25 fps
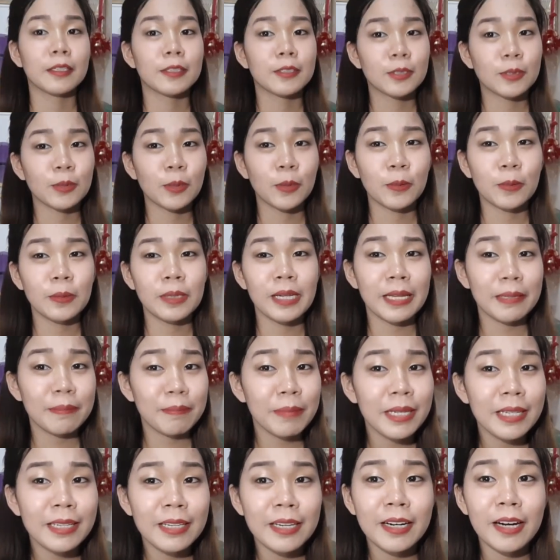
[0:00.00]
So, let
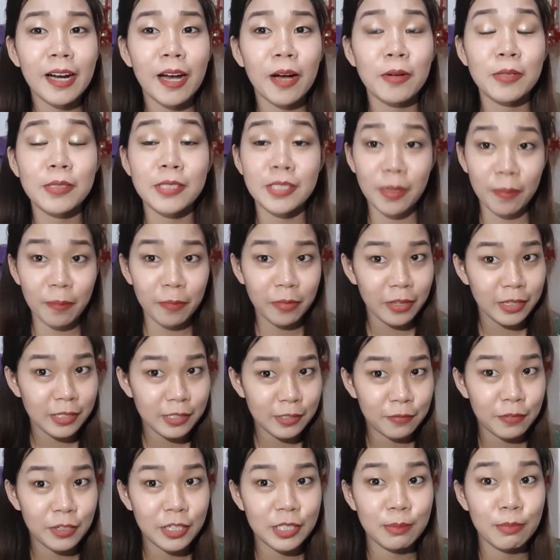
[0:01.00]
me clear out some
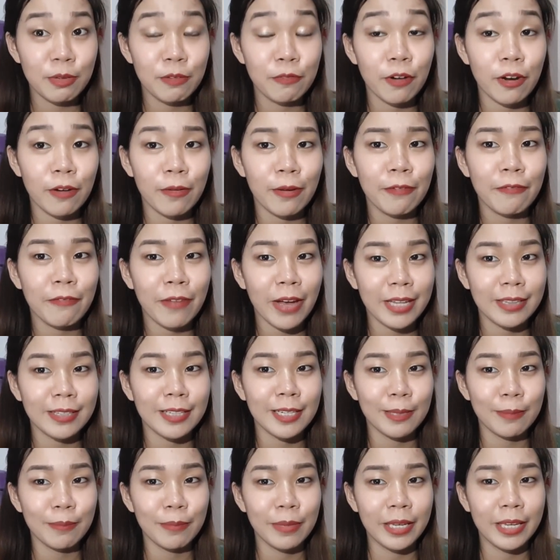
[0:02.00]
things first before we
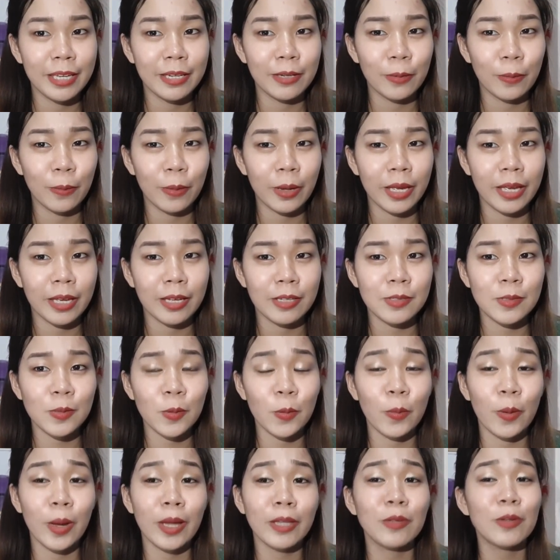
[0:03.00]
finally begin, okay?
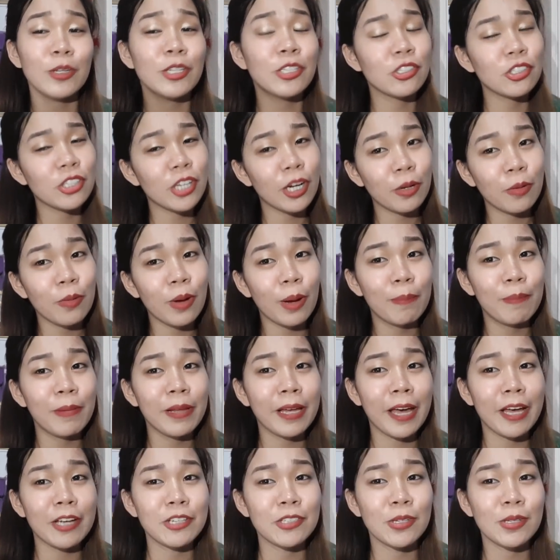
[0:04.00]
So, itong i-share kong
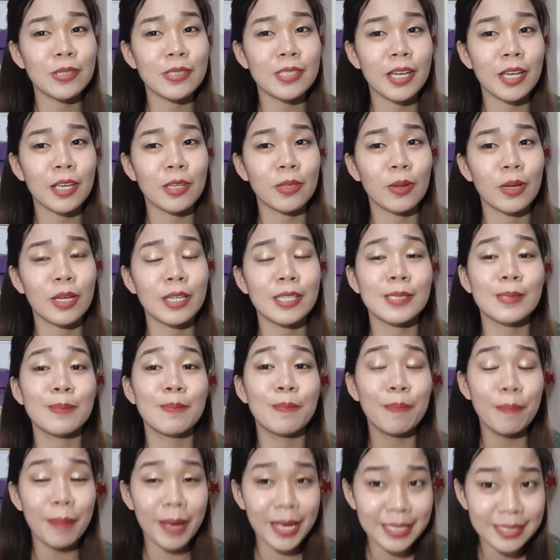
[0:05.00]
application sa inyo is
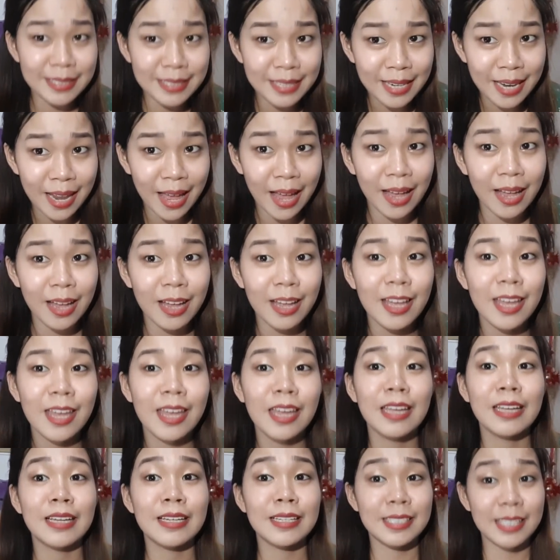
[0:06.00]
based lang
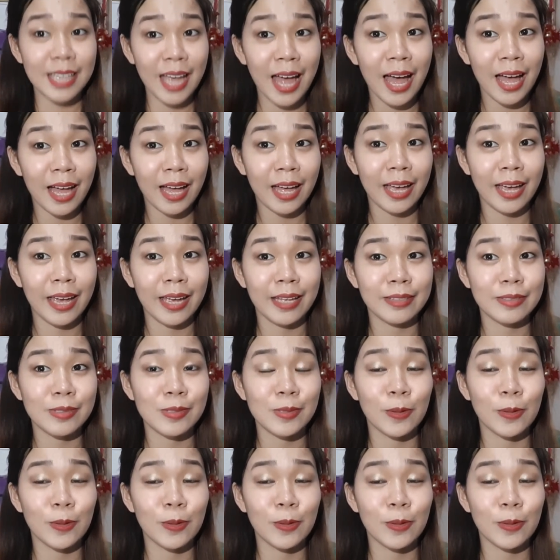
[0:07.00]
sa akin.